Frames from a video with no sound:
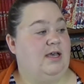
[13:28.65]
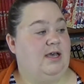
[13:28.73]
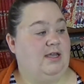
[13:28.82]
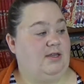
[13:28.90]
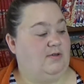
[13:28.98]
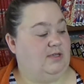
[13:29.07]

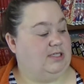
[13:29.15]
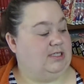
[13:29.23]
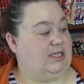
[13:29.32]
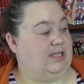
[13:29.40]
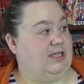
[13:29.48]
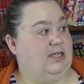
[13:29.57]
and you can
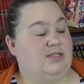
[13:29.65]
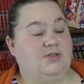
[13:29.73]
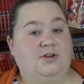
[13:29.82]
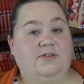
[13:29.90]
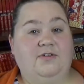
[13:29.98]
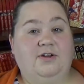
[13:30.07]
see that it's
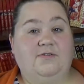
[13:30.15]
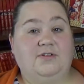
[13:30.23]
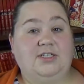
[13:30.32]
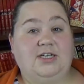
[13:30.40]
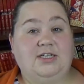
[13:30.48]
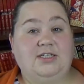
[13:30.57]
sort of an
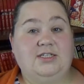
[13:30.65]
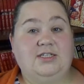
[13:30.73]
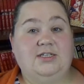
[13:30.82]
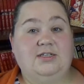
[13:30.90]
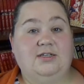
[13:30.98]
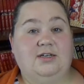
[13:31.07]

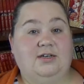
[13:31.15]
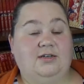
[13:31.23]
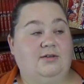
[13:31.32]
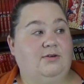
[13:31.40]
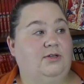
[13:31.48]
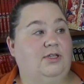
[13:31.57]
oversized
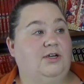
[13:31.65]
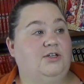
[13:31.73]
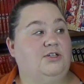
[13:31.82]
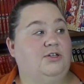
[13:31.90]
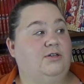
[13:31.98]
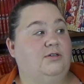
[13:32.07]
or
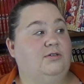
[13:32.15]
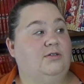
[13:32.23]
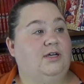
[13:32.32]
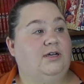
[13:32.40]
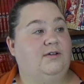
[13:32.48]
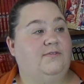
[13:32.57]
larger
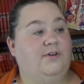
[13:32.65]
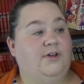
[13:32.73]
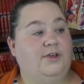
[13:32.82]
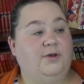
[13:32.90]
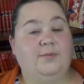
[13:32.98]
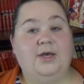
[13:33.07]

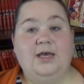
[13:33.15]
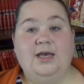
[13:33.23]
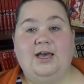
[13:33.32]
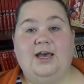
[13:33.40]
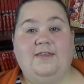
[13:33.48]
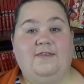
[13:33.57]
volume,
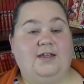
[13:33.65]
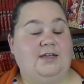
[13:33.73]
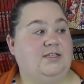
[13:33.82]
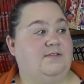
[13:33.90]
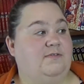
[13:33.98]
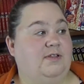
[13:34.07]
and that
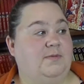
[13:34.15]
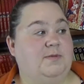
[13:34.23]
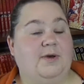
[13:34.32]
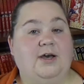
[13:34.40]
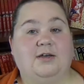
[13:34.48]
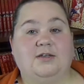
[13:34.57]
it's a flipped
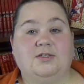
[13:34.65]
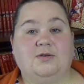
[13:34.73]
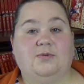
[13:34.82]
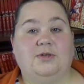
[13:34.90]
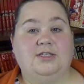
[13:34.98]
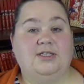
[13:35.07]
manga, so
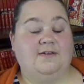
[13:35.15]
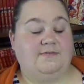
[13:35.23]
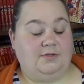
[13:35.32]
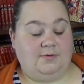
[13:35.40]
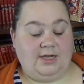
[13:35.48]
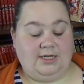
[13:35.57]
it reads left
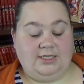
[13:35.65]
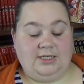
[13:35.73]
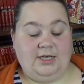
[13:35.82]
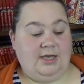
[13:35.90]
to right.